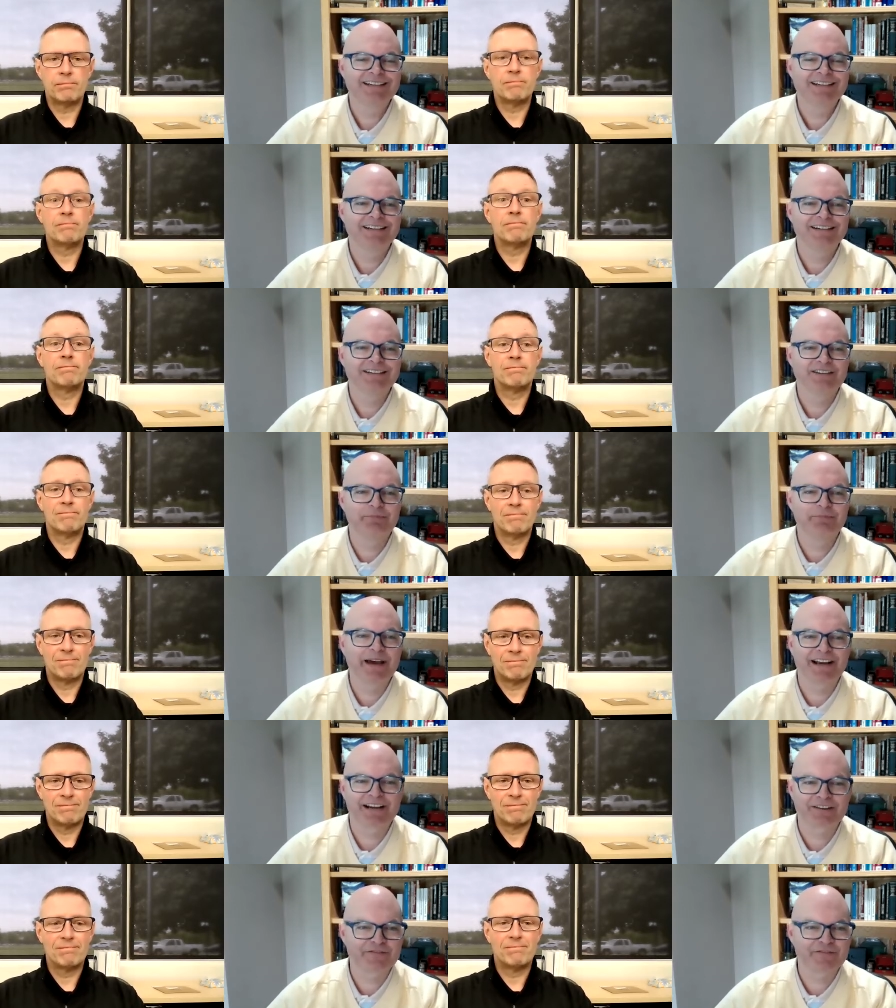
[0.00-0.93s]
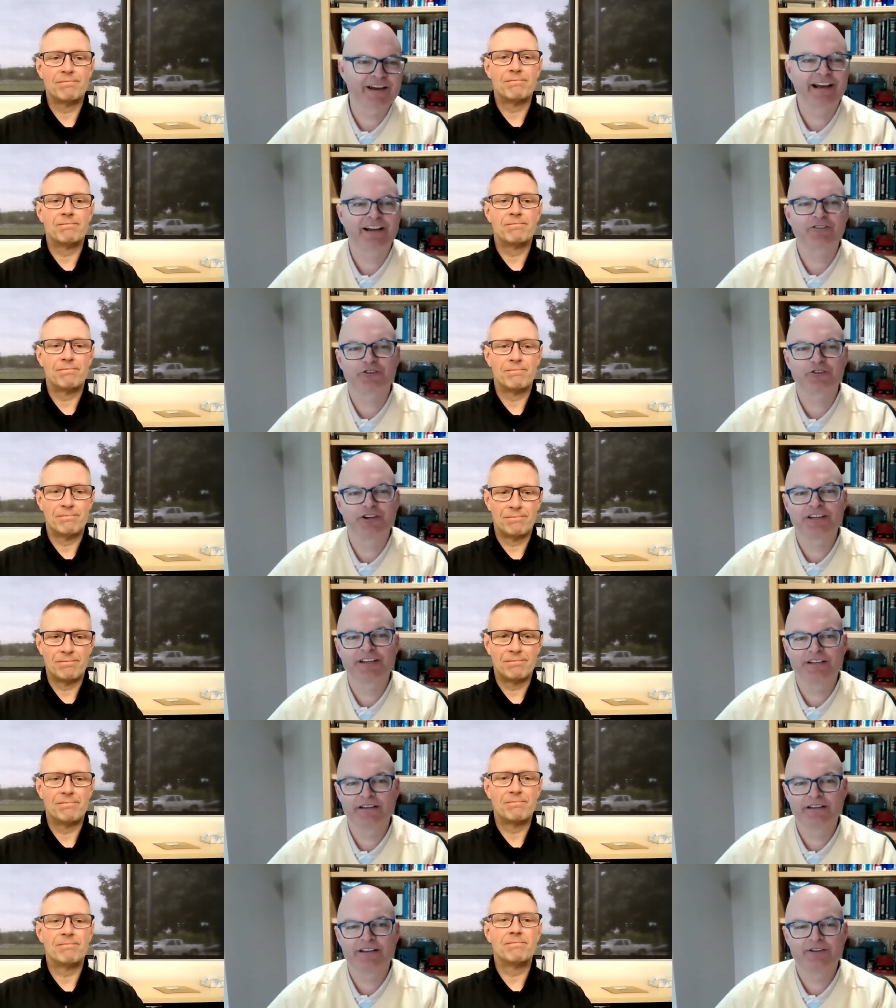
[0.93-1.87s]
Speaker 1: uh, the back of factory
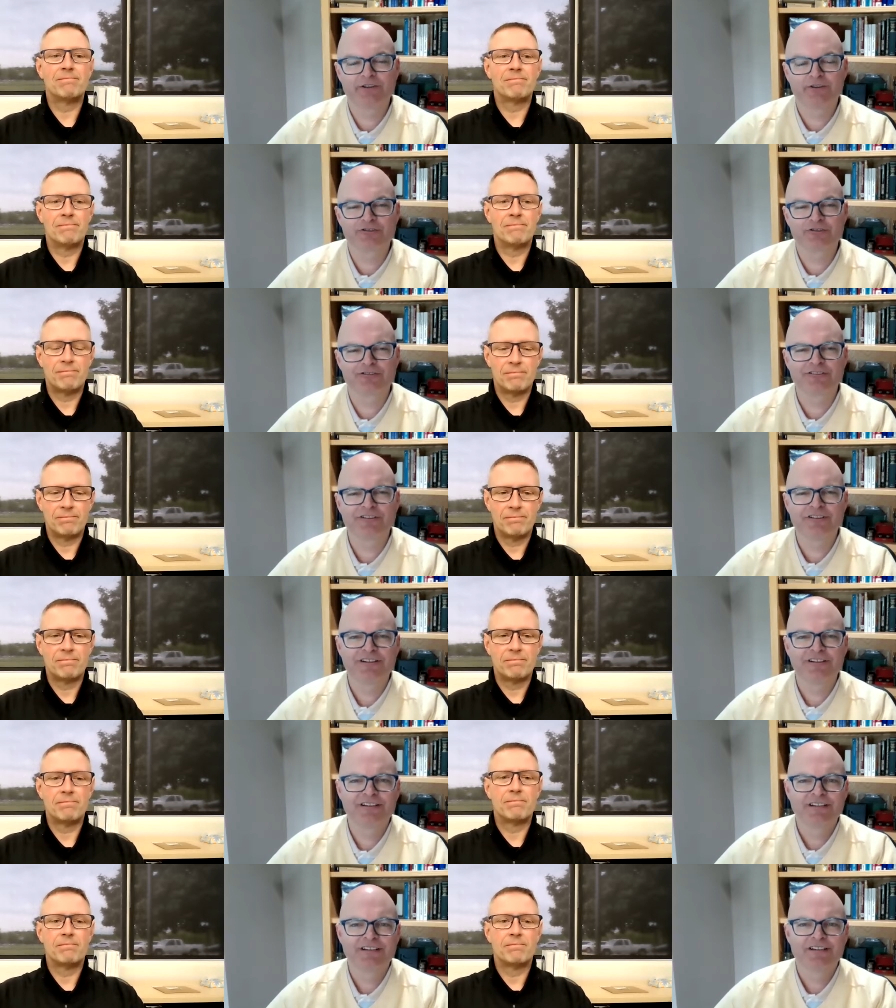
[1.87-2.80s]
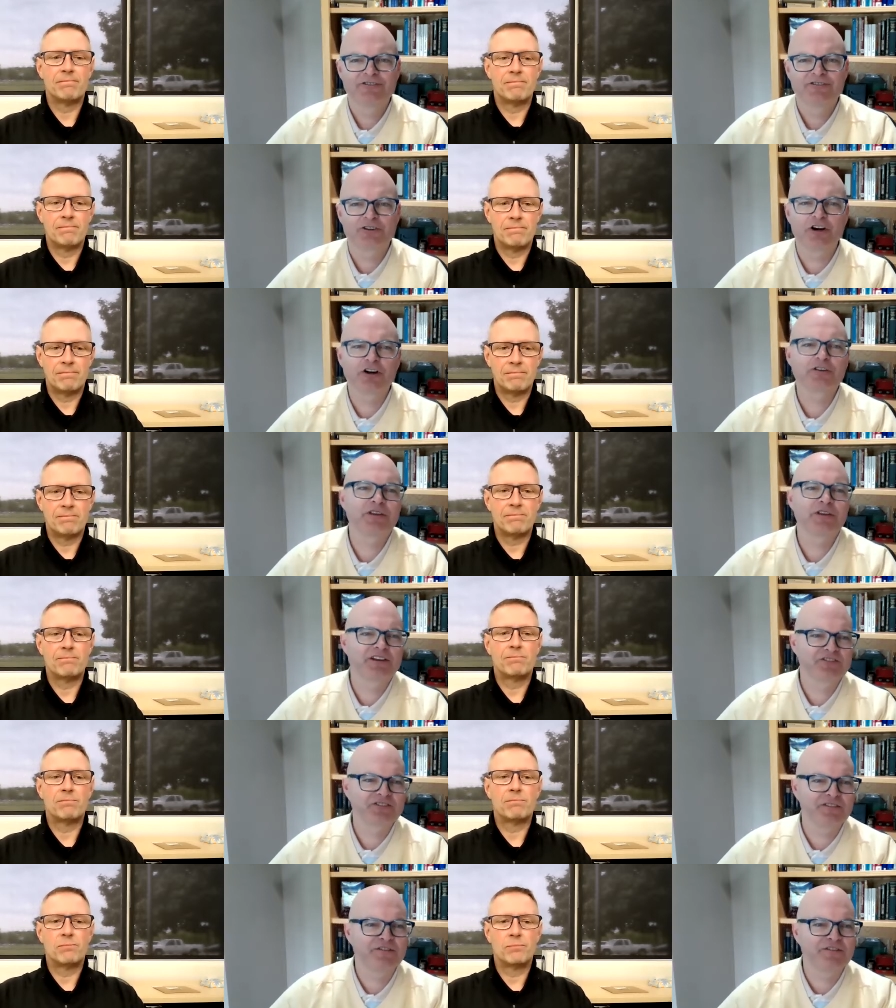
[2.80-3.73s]
and, and those are those are hard
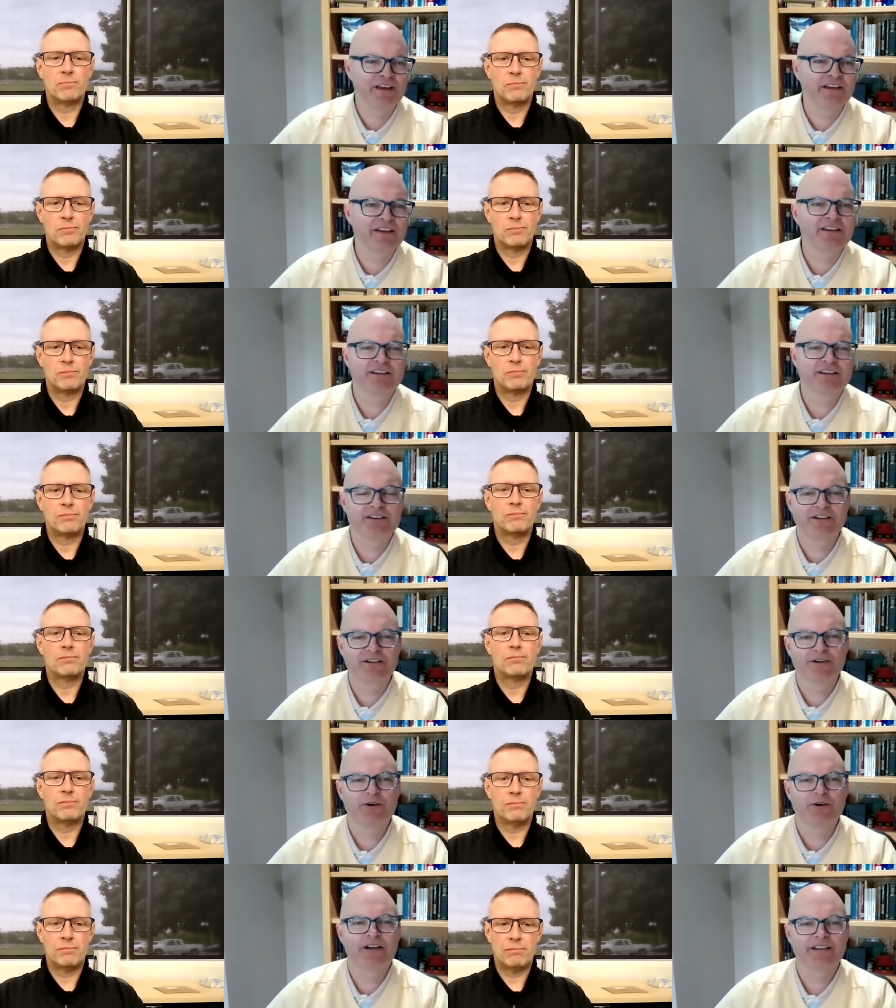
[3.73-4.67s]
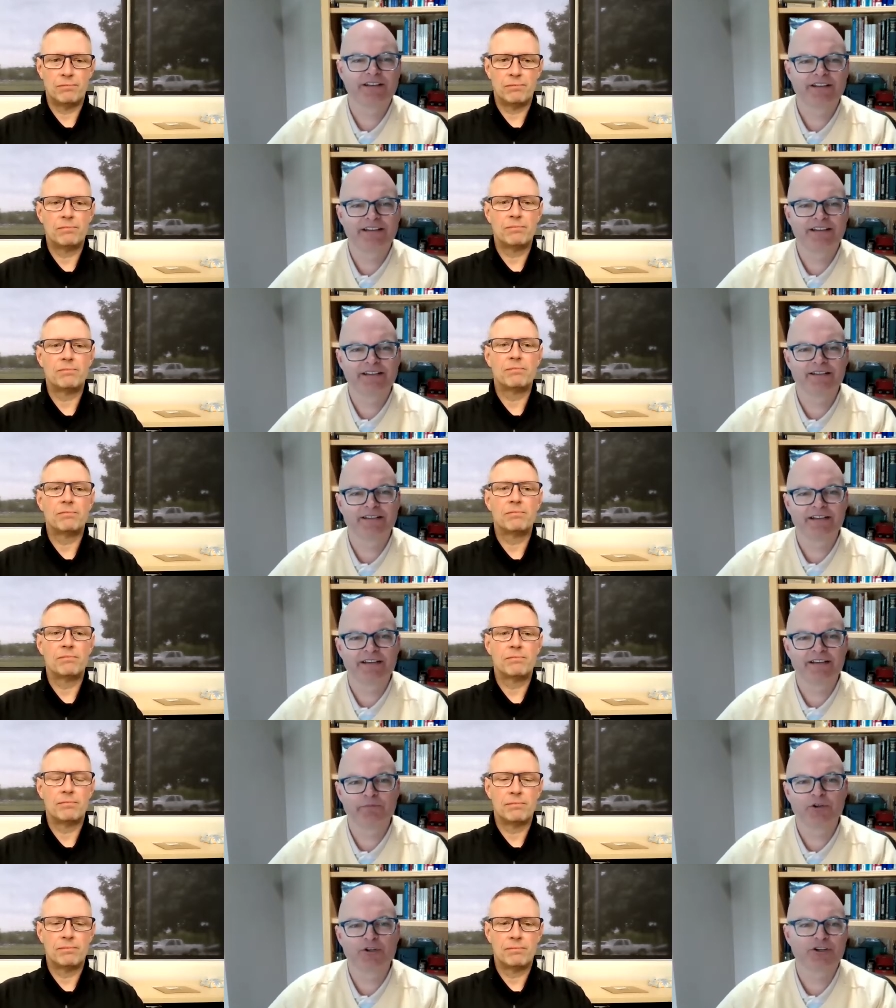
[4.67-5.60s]
things to fake you know and and
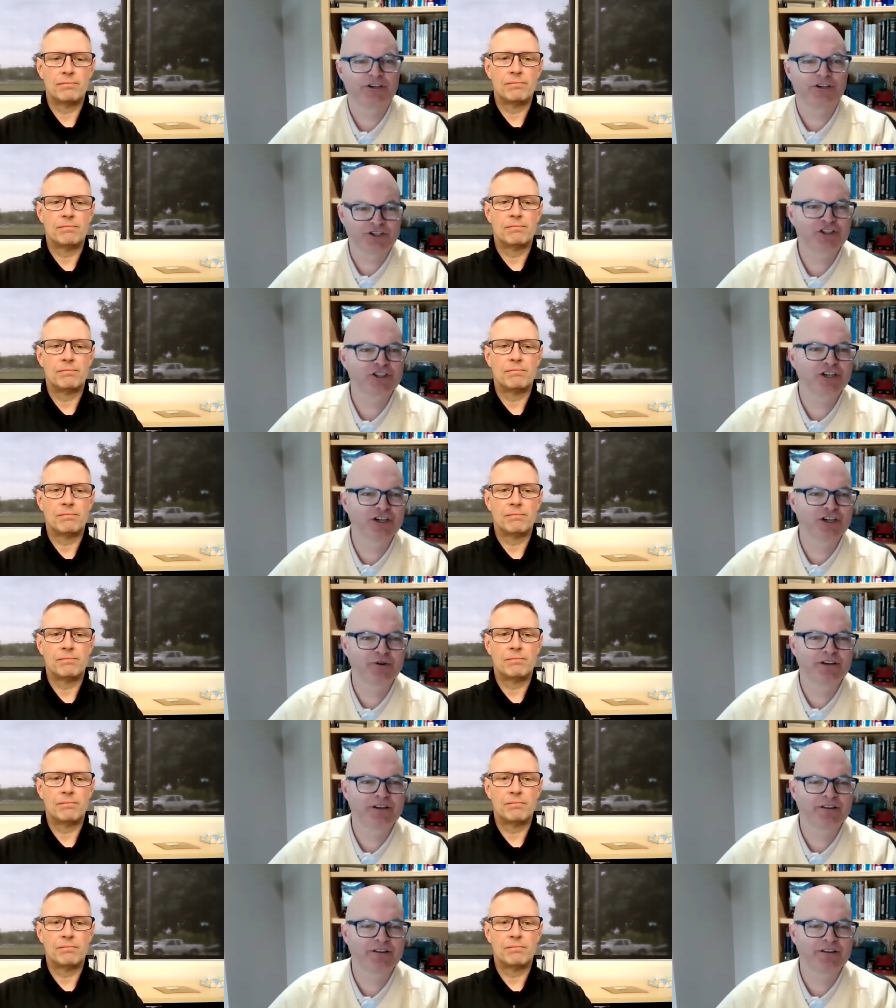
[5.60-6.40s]
and put on a show